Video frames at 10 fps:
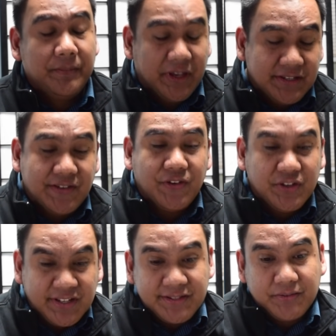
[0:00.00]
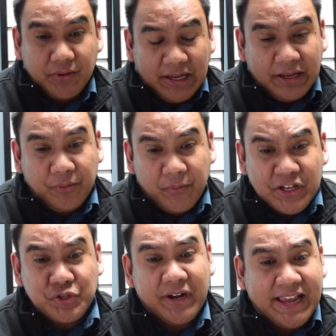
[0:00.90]
because if you just
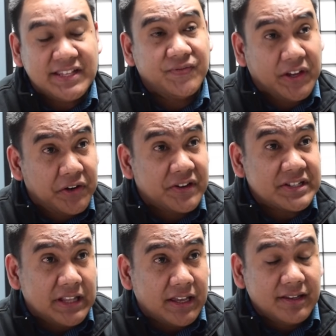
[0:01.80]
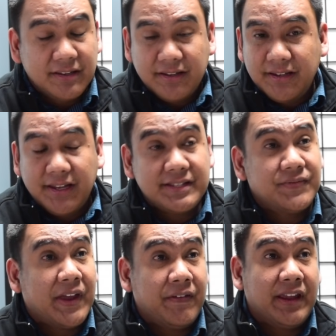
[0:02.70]
wash your hands vigorously, it's
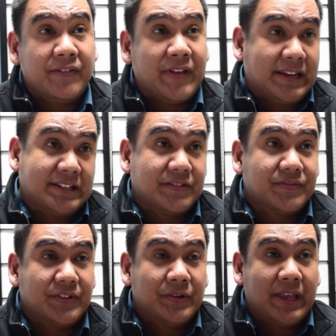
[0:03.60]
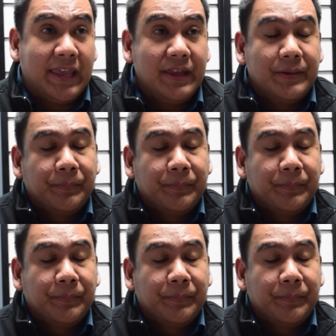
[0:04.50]
very effective, okay?